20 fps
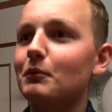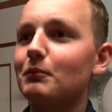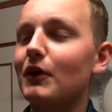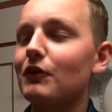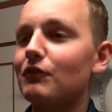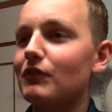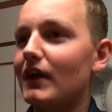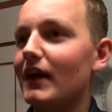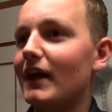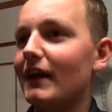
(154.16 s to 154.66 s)

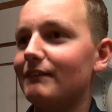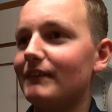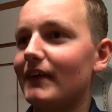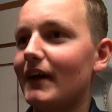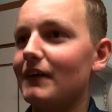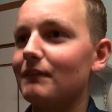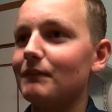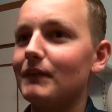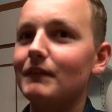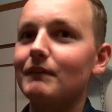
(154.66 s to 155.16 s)
both laying in
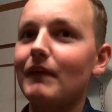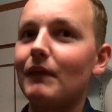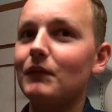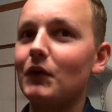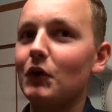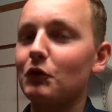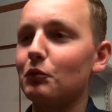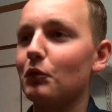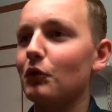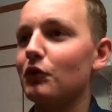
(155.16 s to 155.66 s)
bed. I mean, maybe
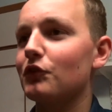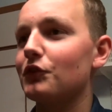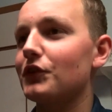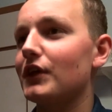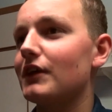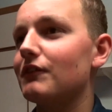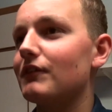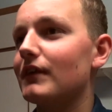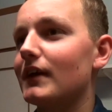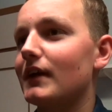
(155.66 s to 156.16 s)
I was watching
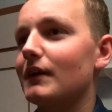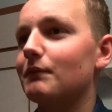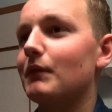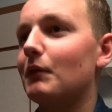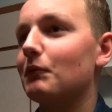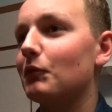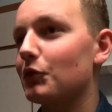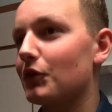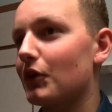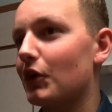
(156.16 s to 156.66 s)
TV and
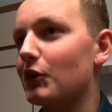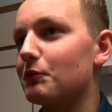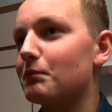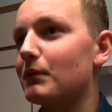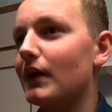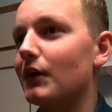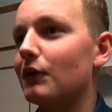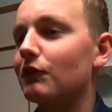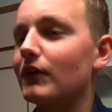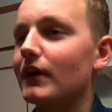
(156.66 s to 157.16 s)
mum was going to
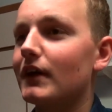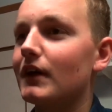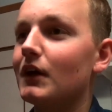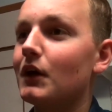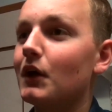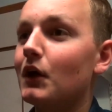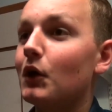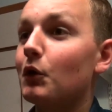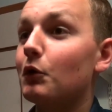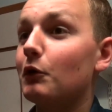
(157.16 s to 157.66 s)
bed, or we're
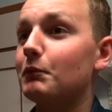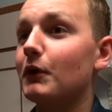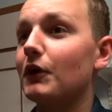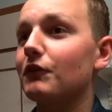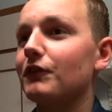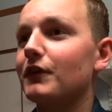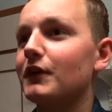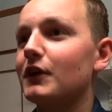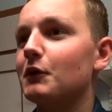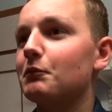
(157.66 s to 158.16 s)

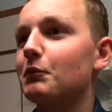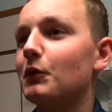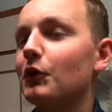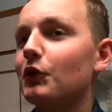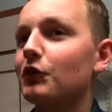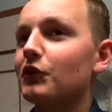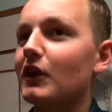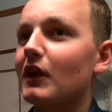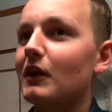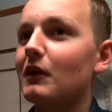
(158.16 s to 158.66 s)
both reading our
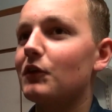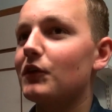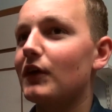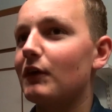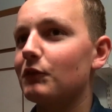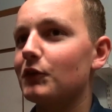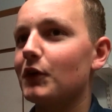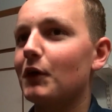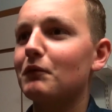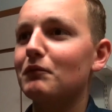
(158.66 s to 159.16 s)
books, and at the
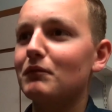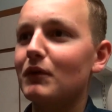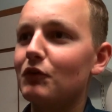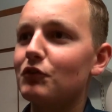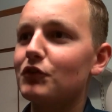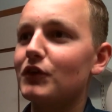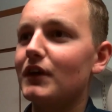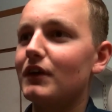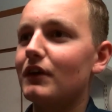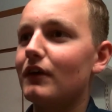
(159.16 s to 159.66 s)
same time we both
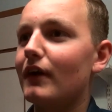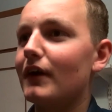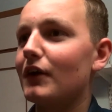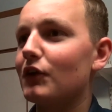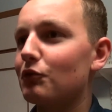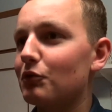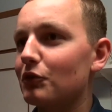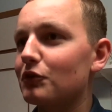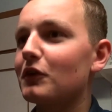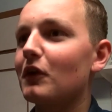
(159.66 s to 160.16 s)
say night
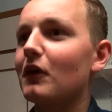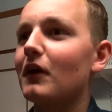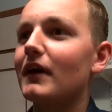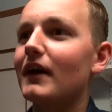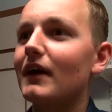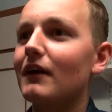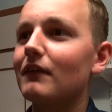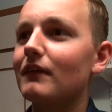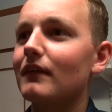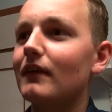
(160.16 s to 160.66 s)
and switch the light
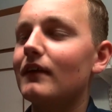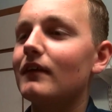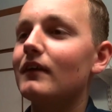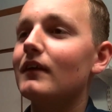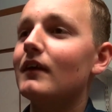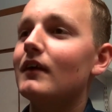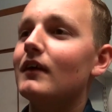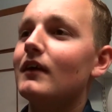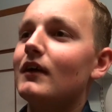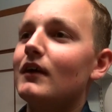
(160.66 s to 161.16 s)
out and then
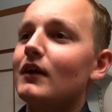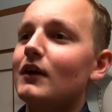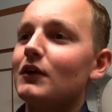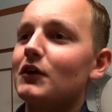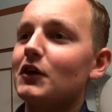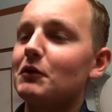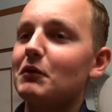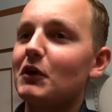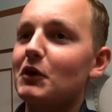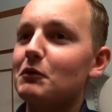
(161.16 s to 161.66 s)

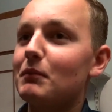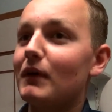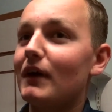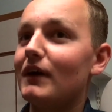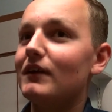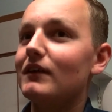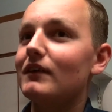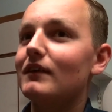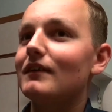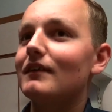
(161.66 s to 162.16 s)
go back to
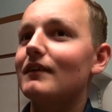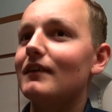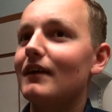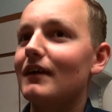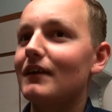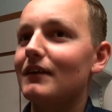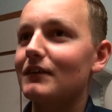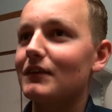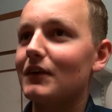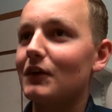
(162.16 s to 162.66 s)
bed
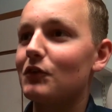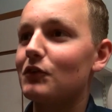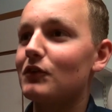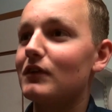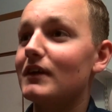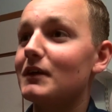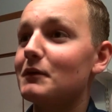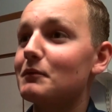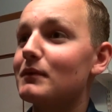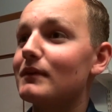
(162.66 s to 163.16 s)
and go to
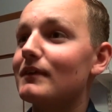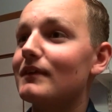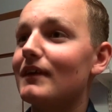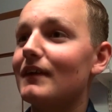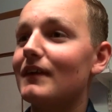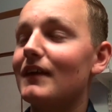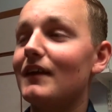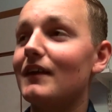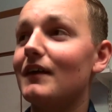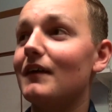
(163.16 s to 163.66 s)
sleep.
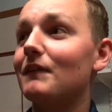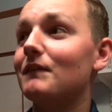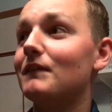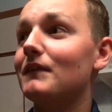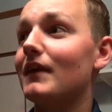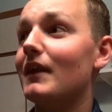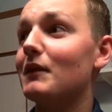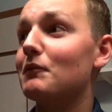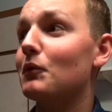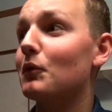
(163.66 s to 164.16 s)
And then
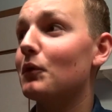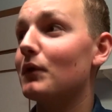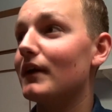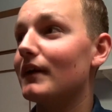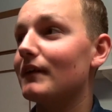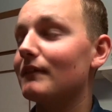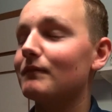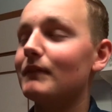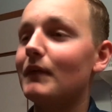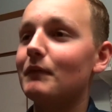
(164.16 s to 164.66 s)
in the
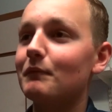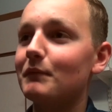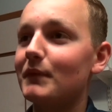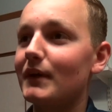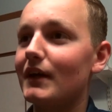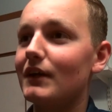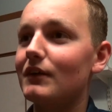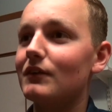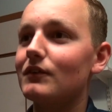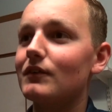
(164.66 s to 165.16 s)
morning, mum would
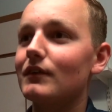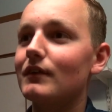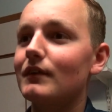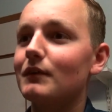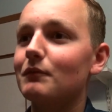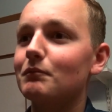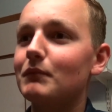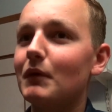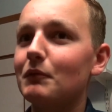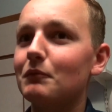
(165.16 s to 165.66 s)
be on
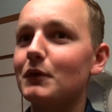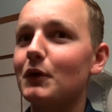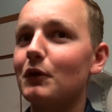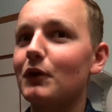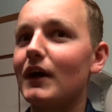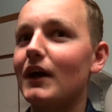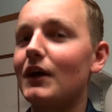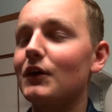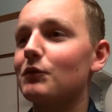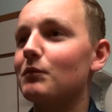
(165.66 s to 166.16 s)

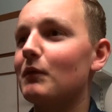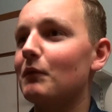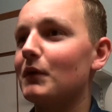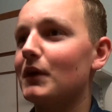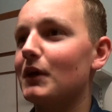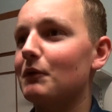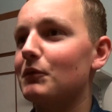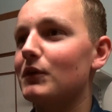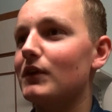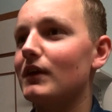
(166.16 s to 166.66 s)
hand to make me a
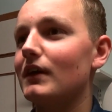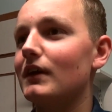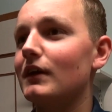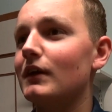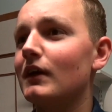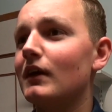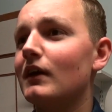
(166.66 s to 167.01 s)
cup of tea.